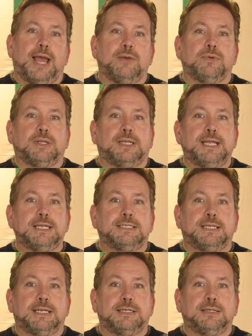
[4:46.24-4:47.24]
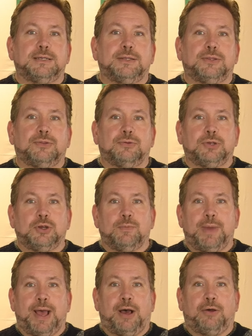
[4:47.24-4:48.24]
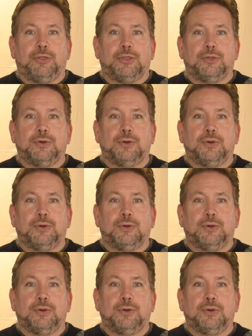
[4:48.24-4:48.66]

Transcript: and release it through your mouth.